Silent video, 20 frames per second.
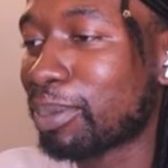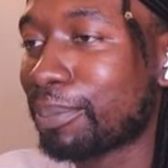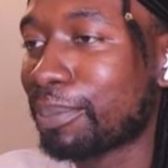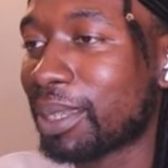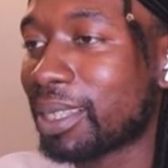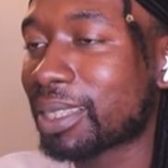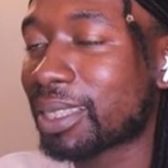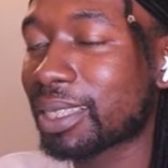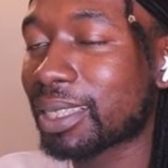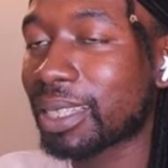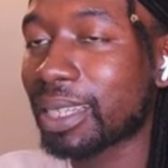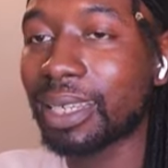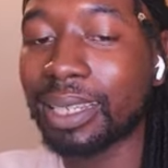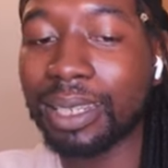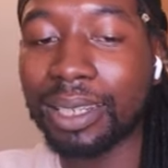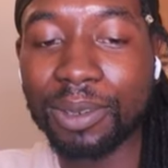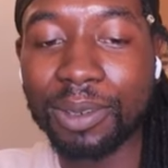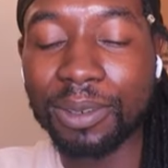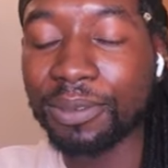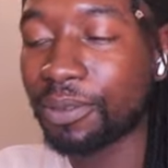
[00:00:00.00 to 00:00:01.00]
have been saying
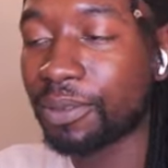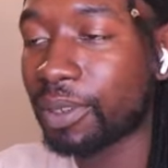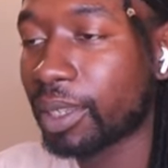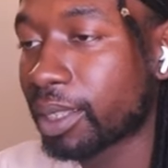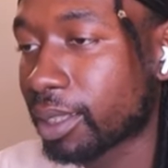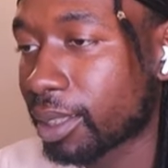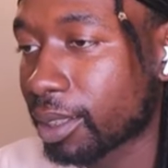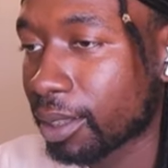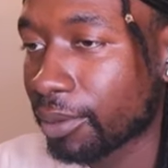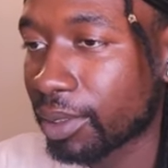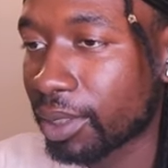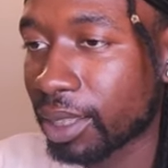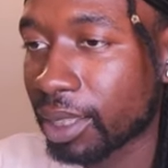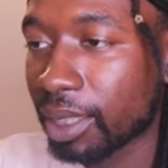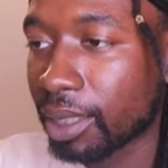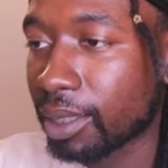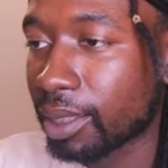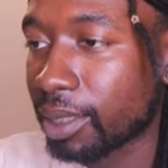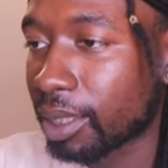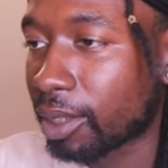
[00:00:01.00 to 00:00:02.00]
here on Viz, because obviously you
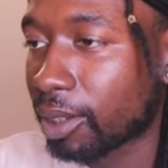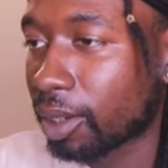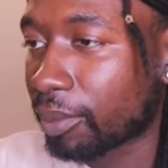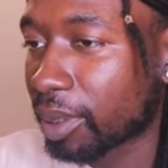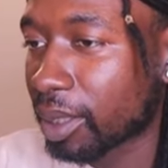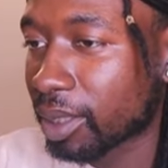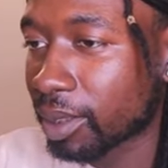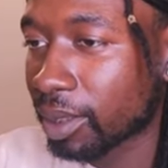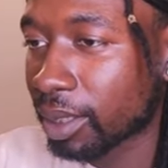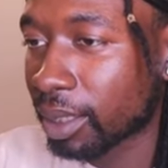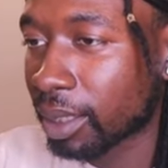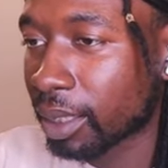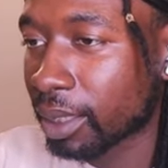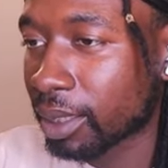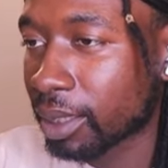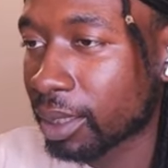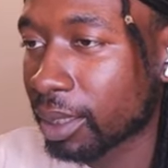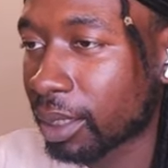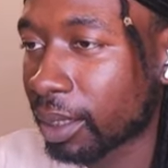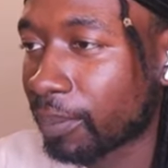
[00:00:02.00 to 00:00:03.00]
can see comments on here.
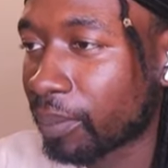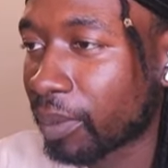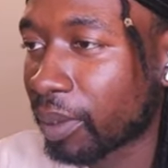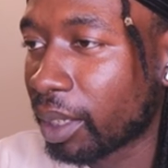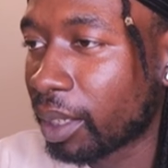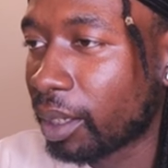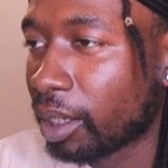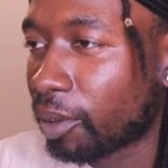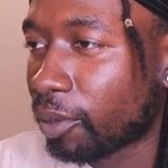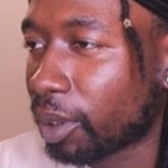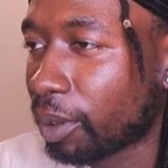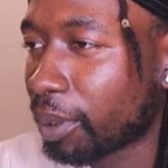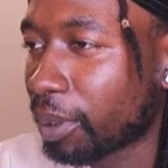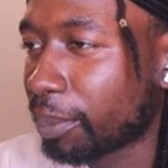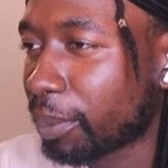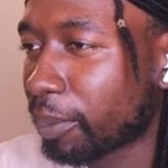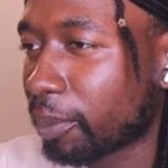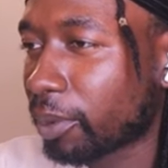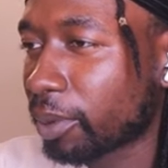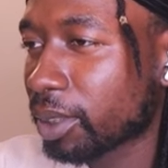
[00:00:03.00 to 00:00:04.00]
So,
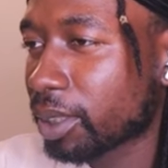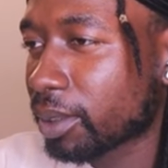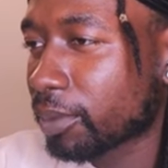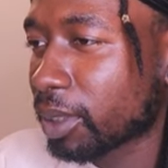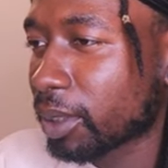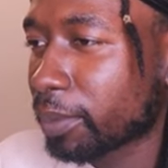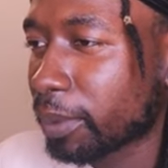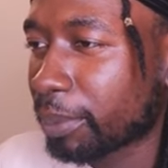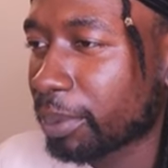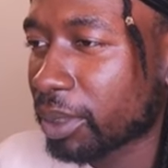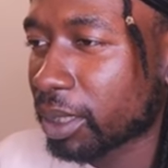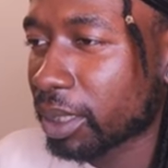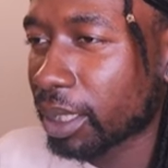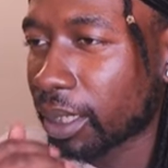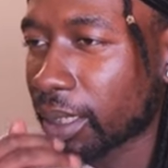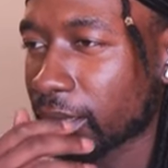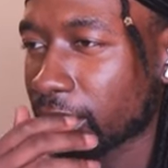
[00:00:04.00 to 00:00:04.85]
what's people saying?